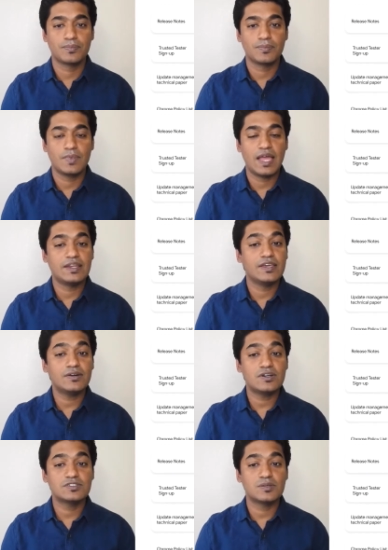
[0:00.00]
And here are
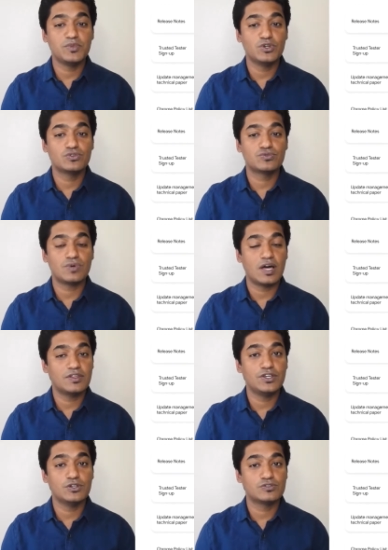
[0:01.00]
some use, other
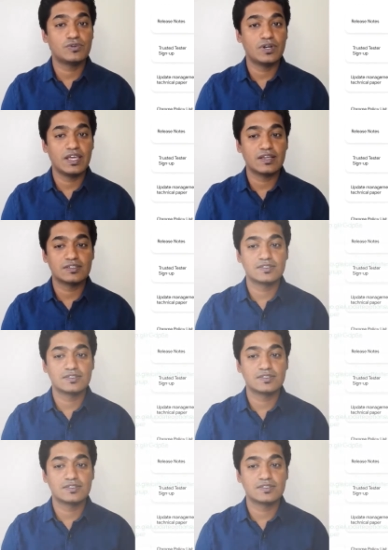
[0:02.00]
useful links